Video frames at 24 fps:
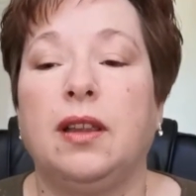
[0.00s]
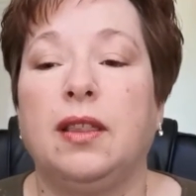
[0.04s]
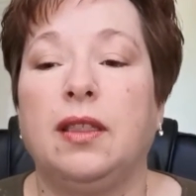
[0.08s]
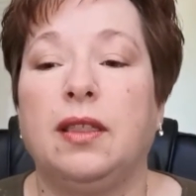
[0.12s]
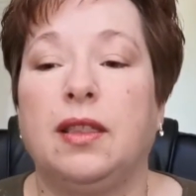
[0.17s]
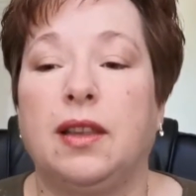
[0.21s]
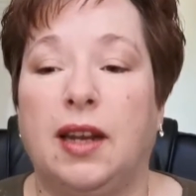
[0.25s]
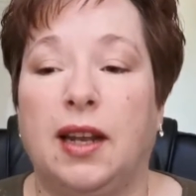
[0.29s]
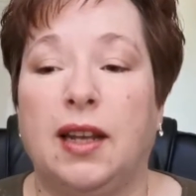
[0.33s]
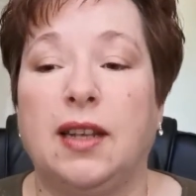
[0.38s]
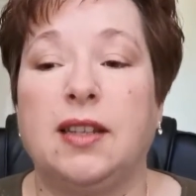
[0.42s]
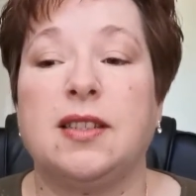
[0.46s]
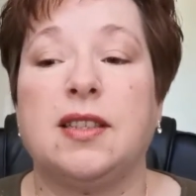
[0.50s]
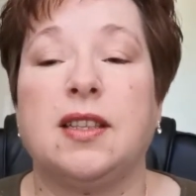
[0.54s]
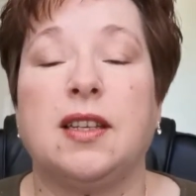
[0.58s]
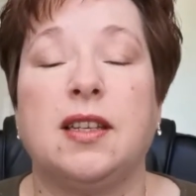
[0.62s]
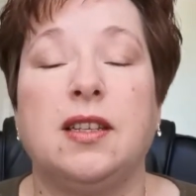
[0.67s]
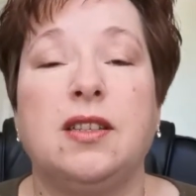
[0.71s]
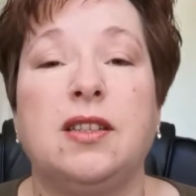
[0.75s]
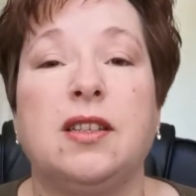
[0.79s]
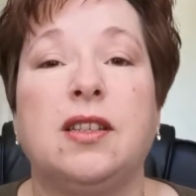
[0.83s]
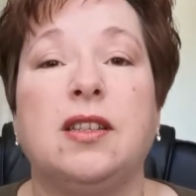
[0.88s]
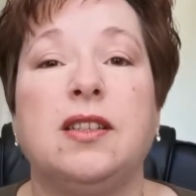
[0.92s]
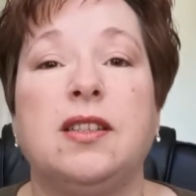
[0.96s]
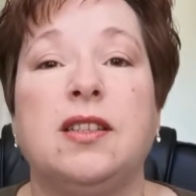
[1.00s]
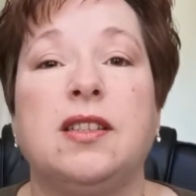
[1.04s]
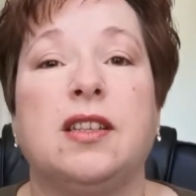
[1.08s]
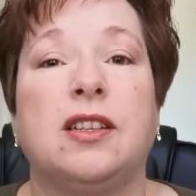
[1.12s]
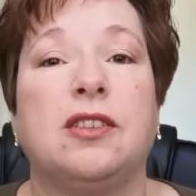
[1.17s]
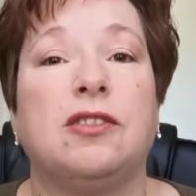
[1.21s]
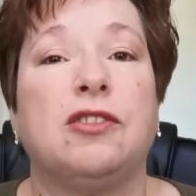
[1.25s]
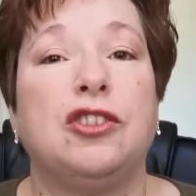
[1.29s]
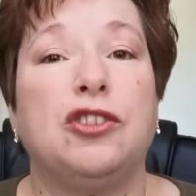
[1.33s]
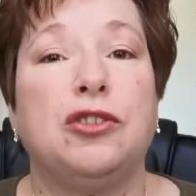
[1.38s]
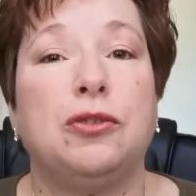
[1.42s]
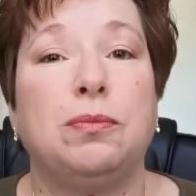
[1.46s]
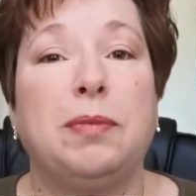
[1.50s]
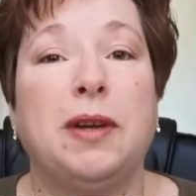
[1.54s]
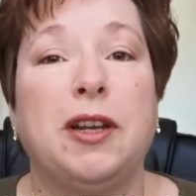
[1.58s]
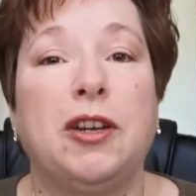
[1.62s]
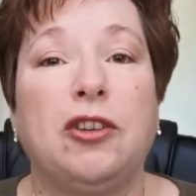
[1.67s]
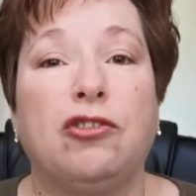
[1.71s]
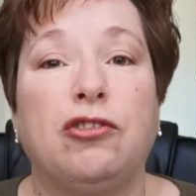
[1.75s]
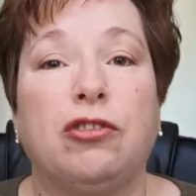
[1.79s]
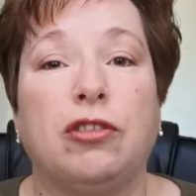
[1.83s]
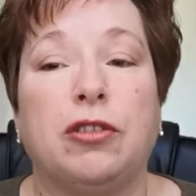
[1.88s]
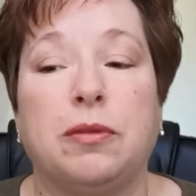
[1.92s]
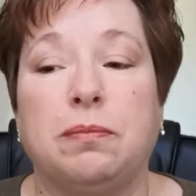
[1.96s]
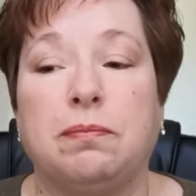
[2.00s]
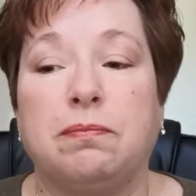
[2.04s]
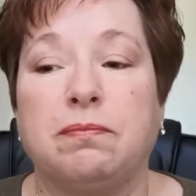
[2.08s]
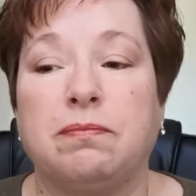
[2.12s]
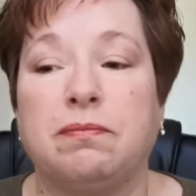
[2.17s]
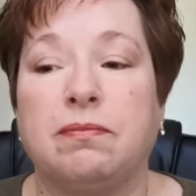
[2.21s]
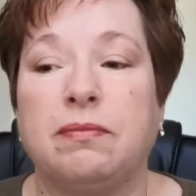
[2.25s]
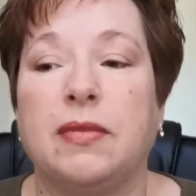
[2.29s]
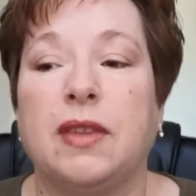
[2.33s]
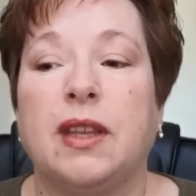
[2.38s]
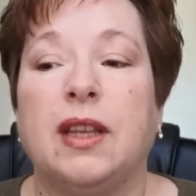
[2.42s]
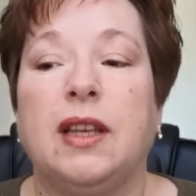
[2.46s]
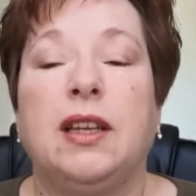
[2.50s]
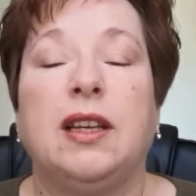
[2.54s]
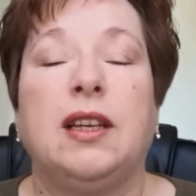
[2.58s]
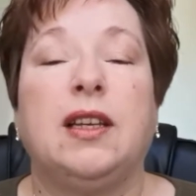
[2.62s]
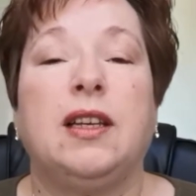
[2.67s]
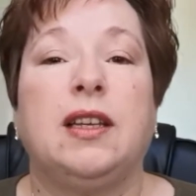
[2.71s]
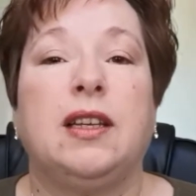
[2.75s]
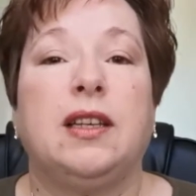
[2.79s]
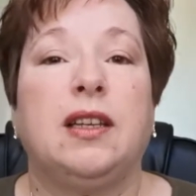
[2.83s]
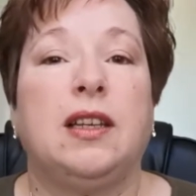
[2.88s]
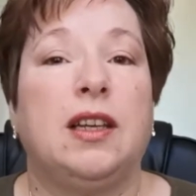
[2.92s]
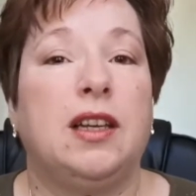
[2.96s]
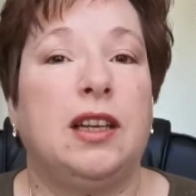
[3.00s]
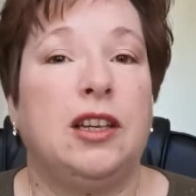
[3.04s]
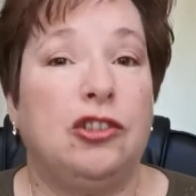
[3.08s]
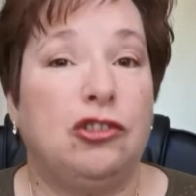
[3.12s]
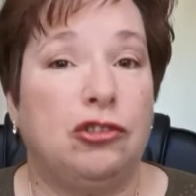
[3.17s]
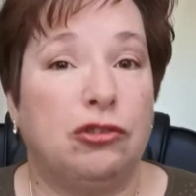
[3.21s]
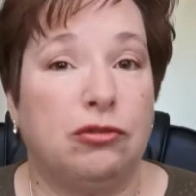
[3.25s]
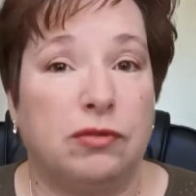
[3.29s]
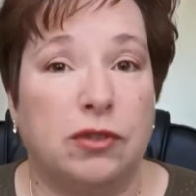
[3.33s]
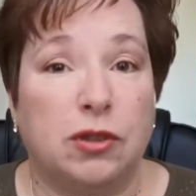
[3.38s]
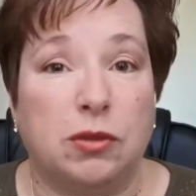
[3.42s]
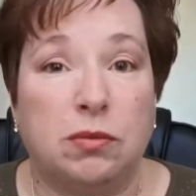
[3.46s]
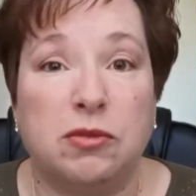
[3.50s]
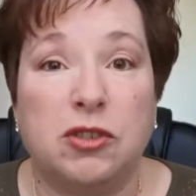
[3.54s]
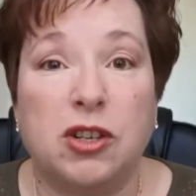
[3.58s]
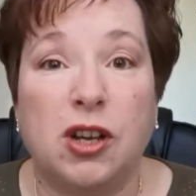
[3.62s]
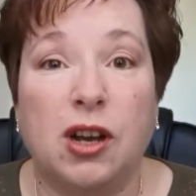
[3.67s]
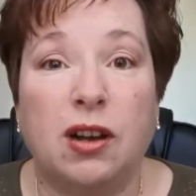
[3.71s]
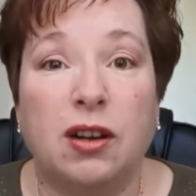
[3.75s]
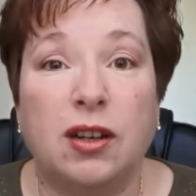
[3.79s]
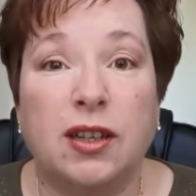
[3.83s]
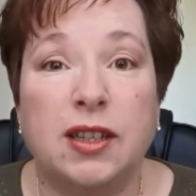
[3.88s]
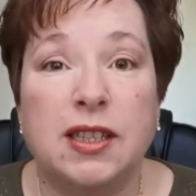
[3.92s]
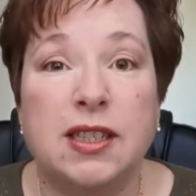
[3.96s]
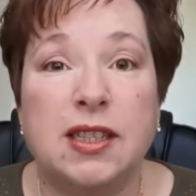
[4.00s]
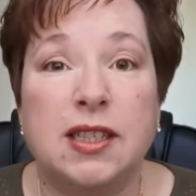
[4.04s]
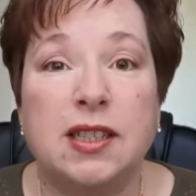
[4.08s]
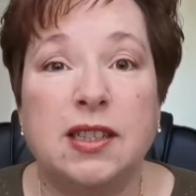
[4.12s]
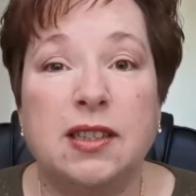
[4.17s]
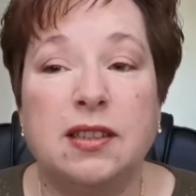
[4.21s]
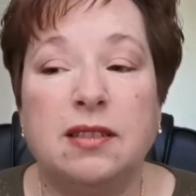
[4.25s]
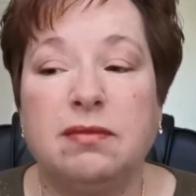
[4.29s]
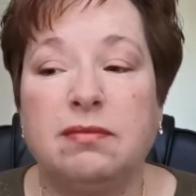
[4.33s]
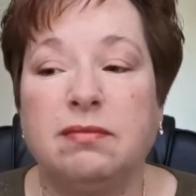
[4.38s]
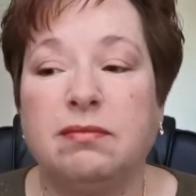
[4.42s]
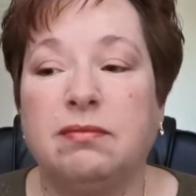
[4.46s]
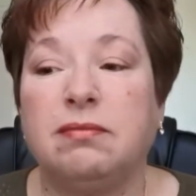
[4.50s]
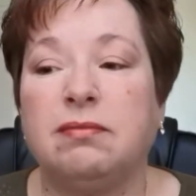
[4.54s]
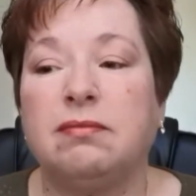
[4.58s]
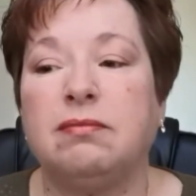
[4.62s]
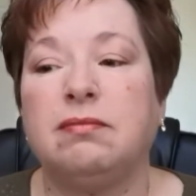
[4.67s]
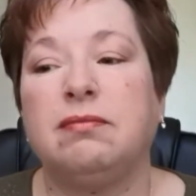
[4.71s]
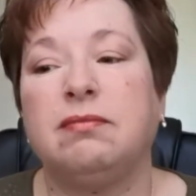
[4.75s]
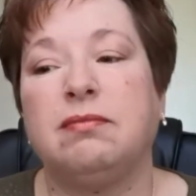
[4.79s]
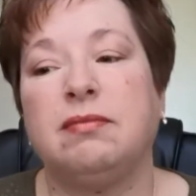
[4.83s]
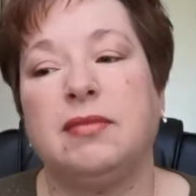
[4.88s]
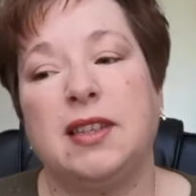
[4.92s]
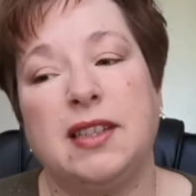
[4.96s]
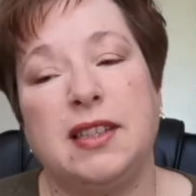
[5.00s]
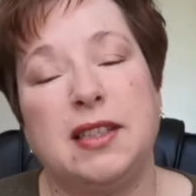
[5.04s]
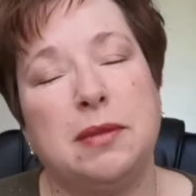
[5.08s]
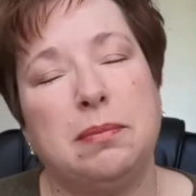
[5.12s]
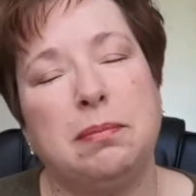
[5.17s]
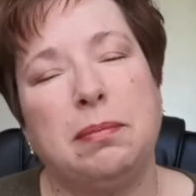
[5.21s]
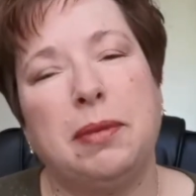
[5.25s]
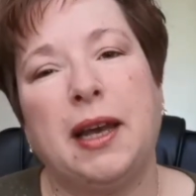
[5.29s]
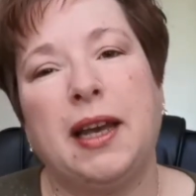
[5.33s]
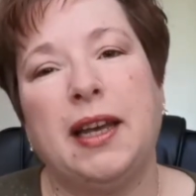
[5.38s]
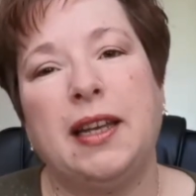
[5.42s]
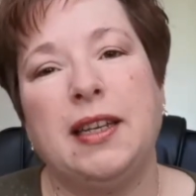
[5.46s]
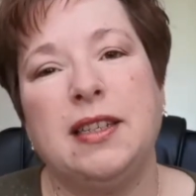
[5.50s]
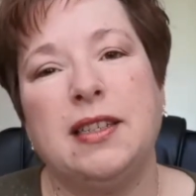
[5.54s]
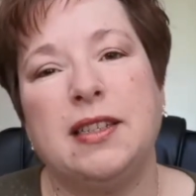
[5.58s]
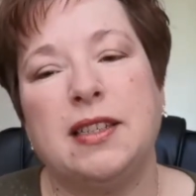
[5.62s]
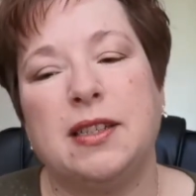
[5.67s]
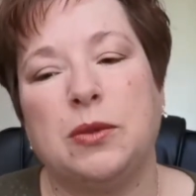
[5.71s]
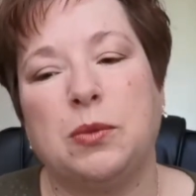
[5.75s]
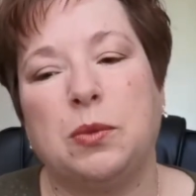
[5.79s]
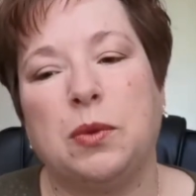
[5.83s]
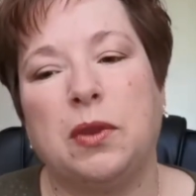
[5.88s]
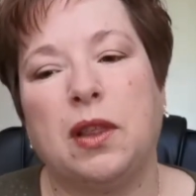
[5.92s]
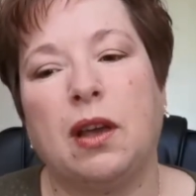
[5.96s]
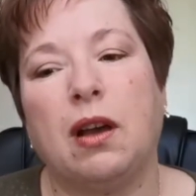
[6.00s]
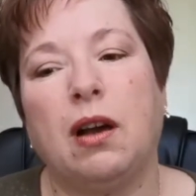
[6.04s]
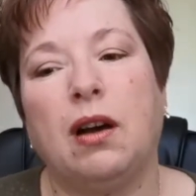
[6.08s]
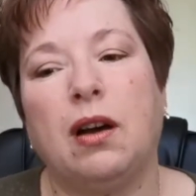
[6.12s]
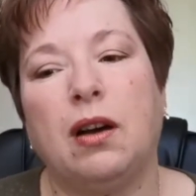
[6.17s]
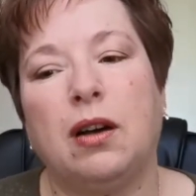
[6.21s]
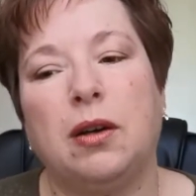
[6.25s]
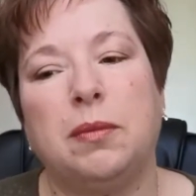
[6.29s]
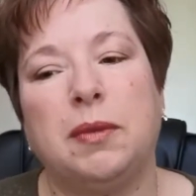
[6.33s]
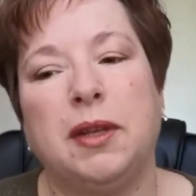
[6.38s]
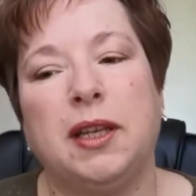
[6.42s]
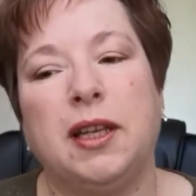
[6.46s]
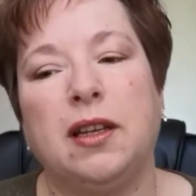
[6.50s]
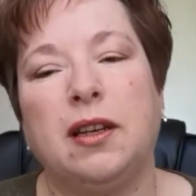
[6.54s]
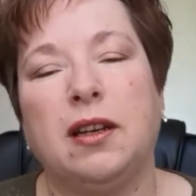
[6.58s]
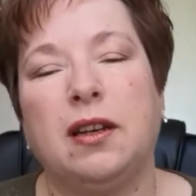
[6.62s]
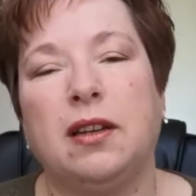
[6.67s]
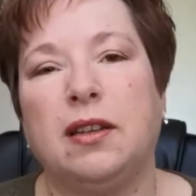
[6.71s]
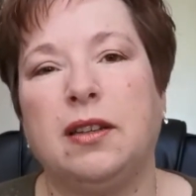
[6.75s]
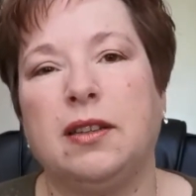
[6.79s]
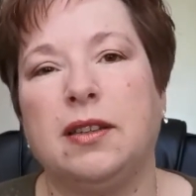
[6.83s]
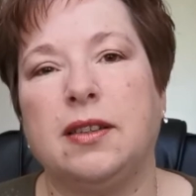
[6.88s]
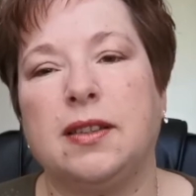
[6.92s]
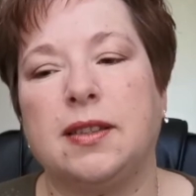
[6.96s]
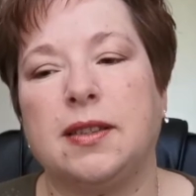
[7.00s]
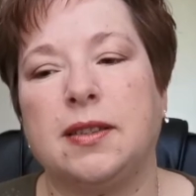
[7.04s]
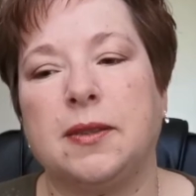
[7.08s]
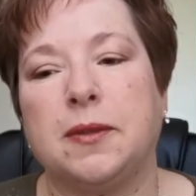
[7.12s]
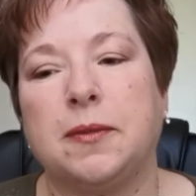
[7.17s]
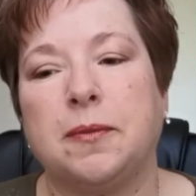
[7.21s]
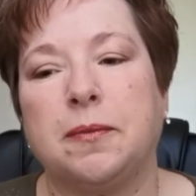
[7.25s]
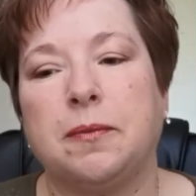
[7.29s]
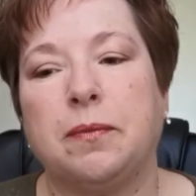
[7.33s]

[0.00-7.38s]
The next thing to consider is your bedroom. Is your room tidy? Is it painted with calming colours?